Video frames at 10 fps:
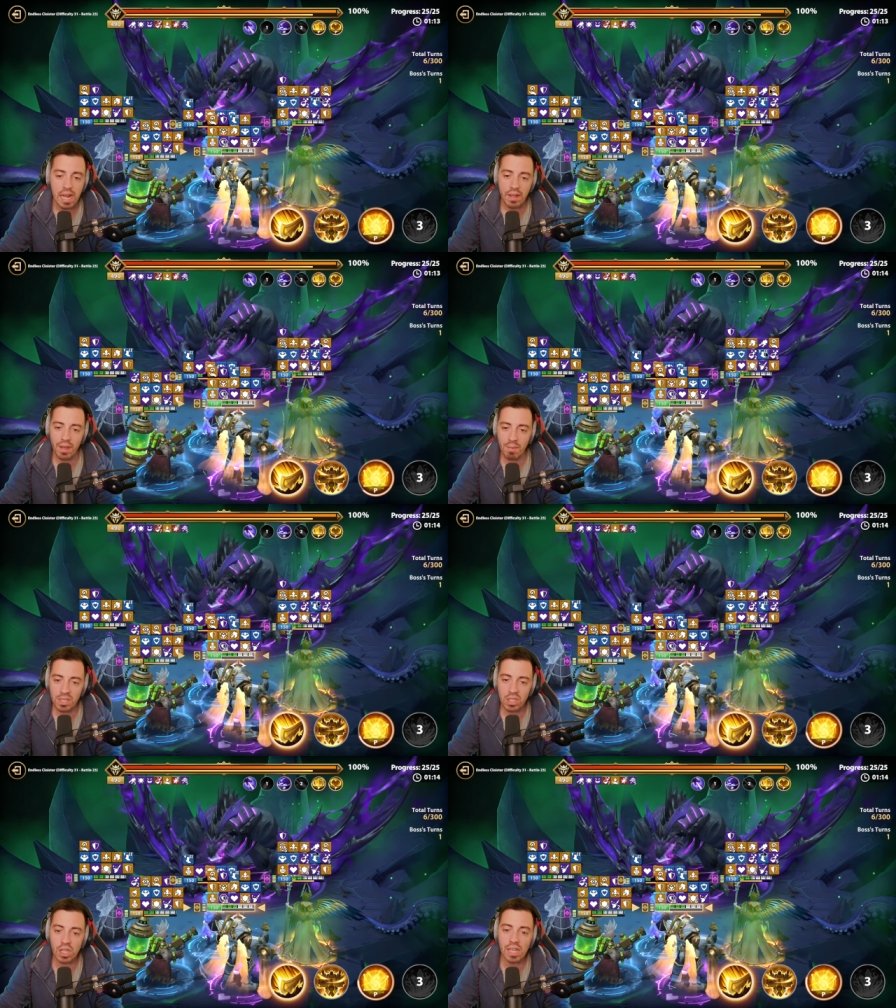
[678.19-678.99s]
That
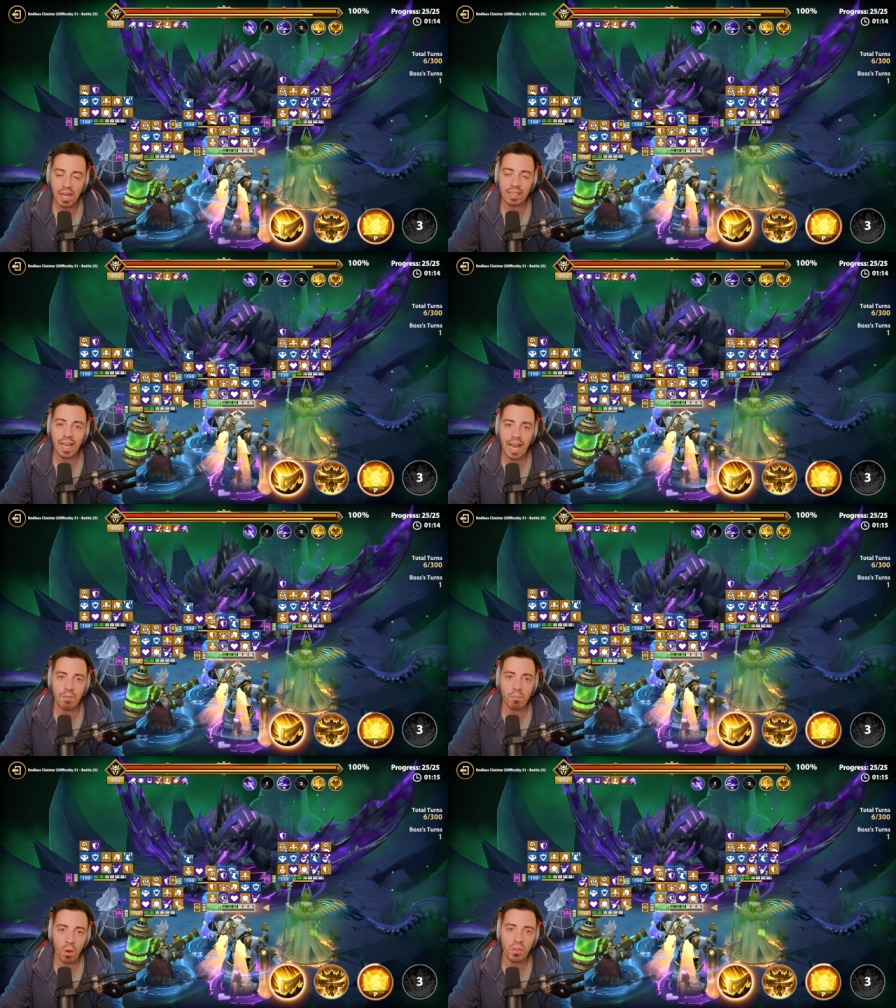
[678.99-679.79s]
means she can't have
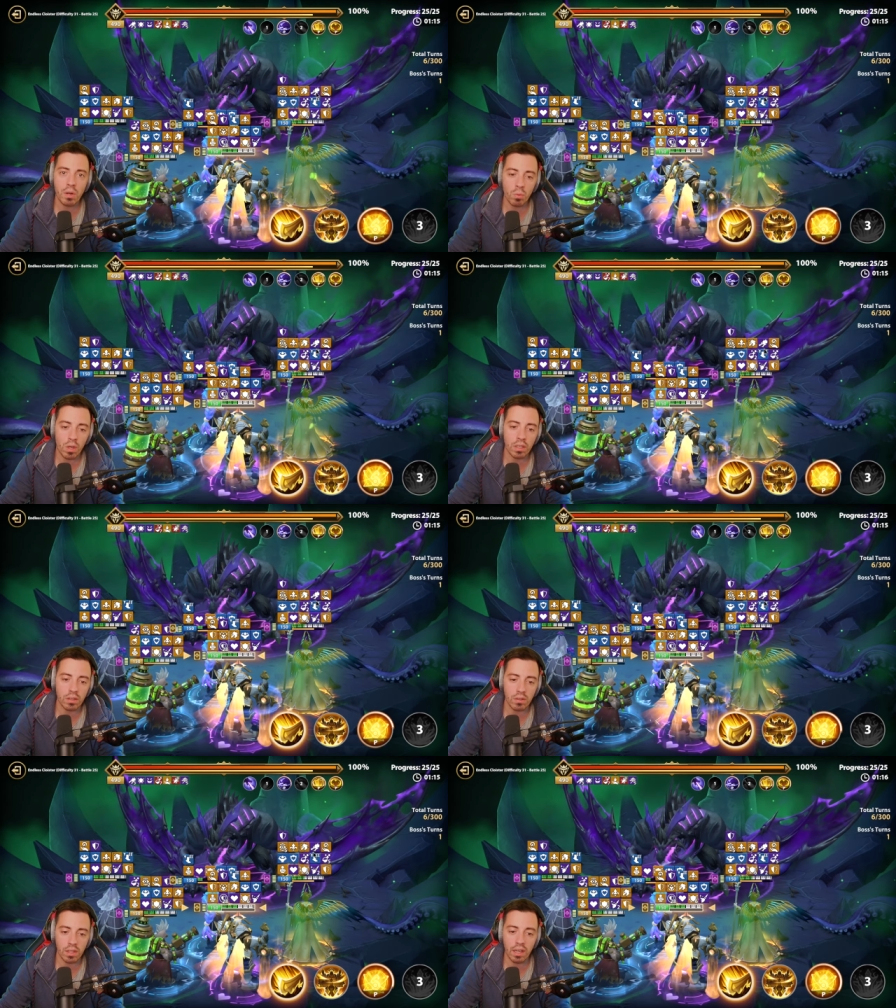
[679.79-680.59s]
more than one,
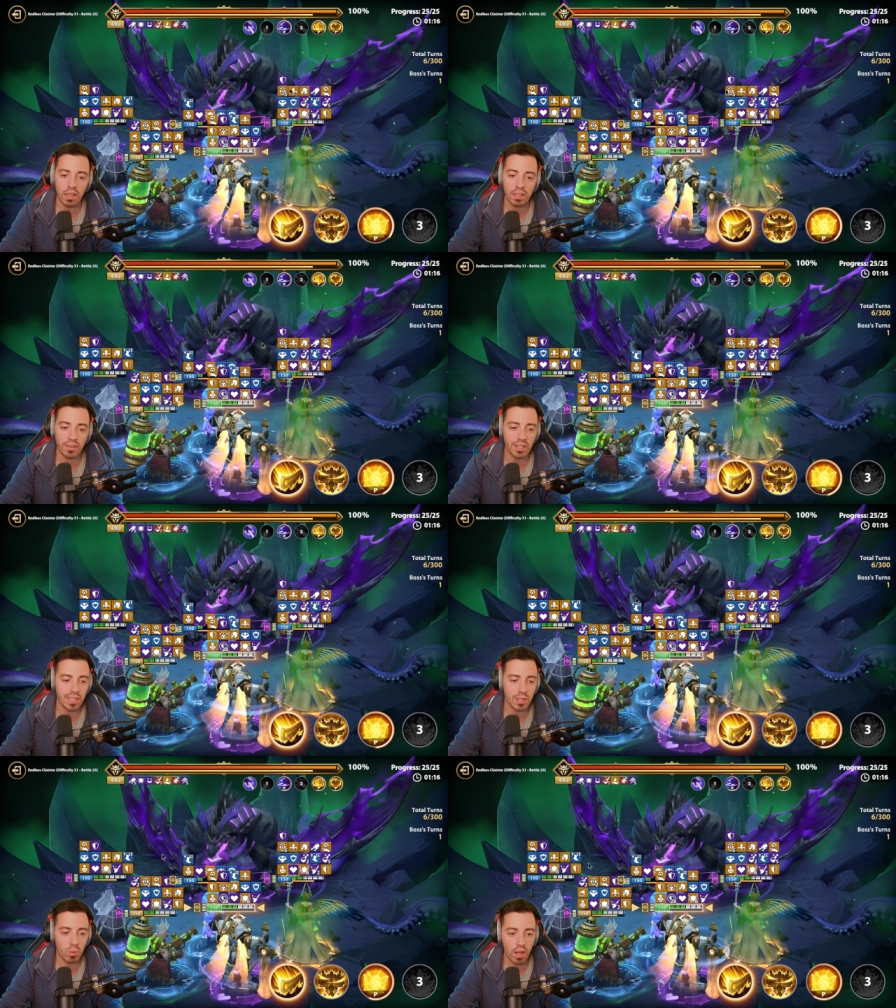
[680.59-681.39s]
okay? This
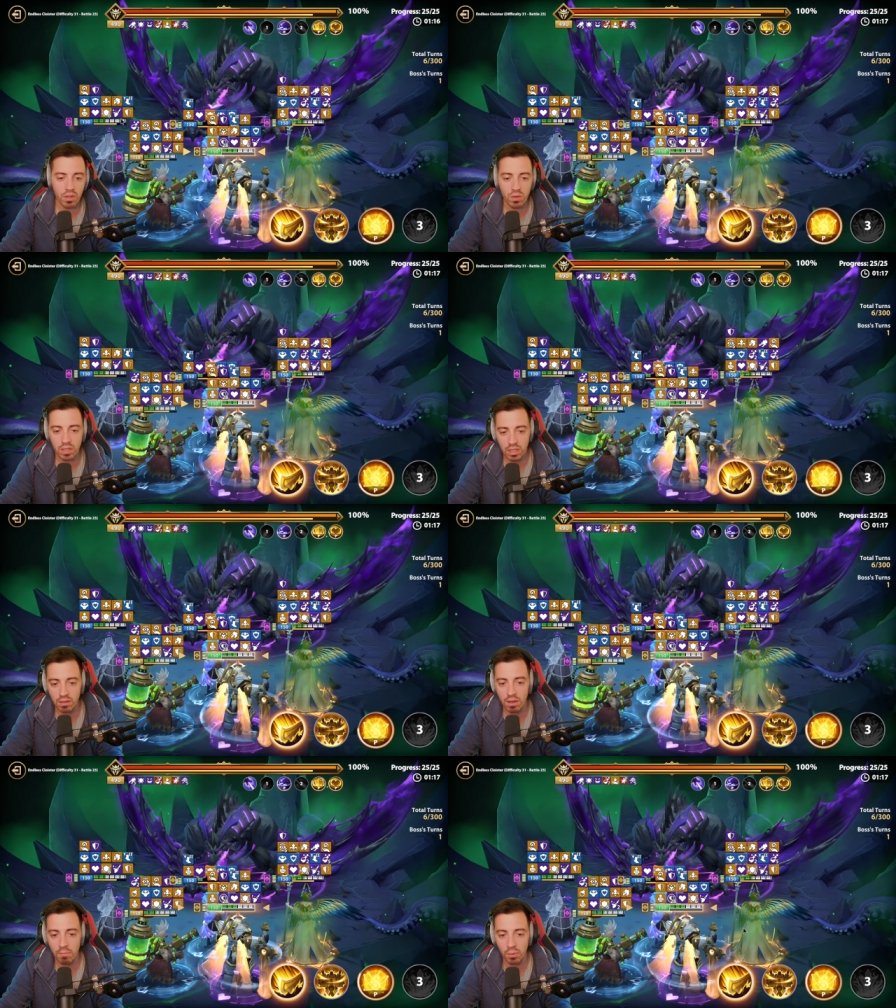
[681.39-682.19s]
is why you need
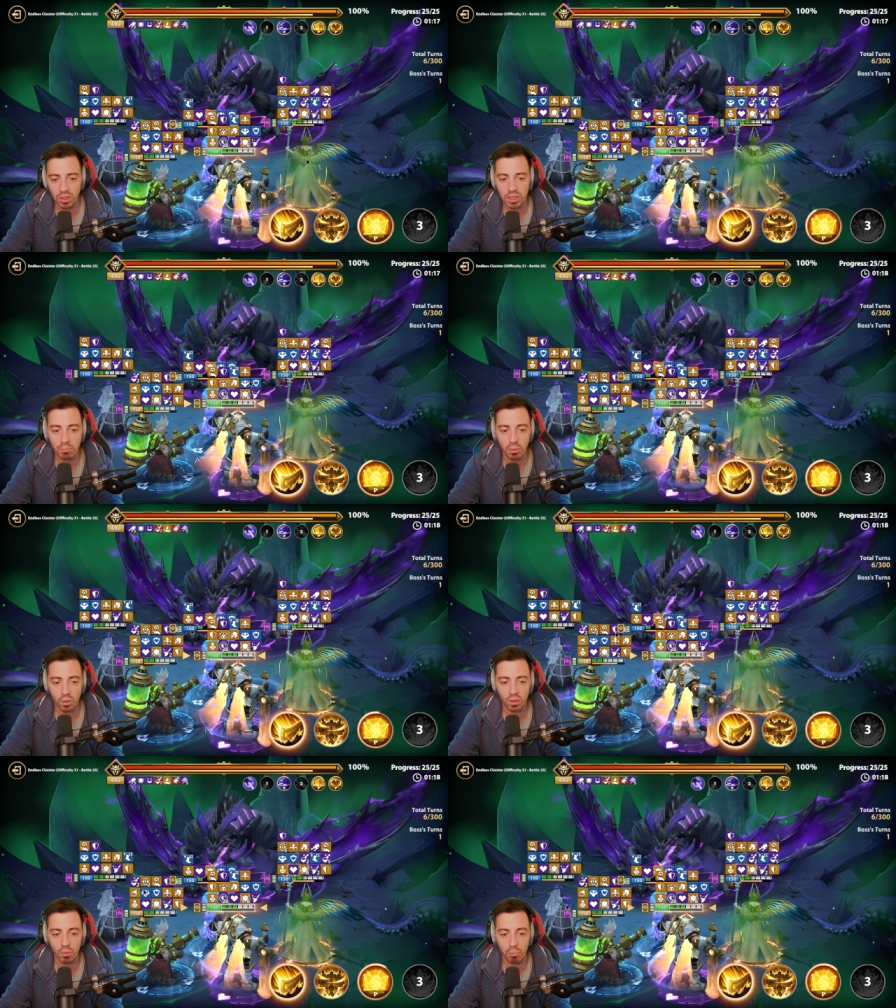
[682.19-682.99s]

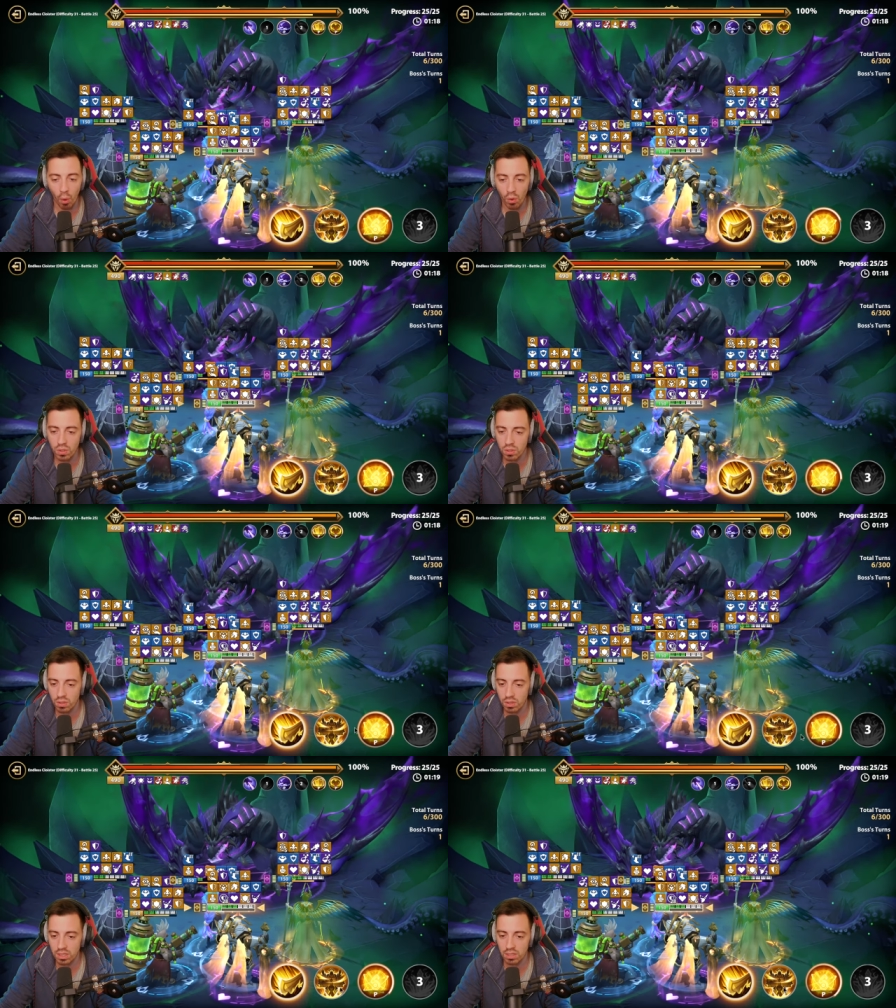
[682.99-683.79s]
multiple
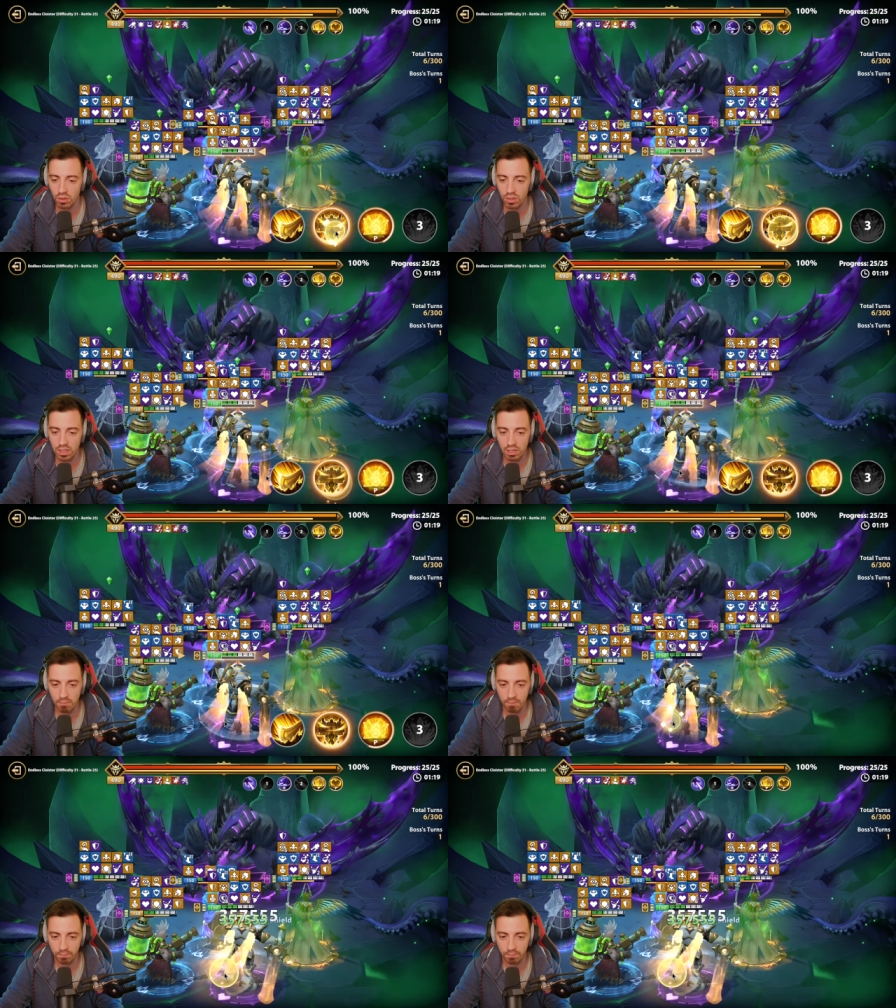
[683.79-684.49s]
poisoners in your team.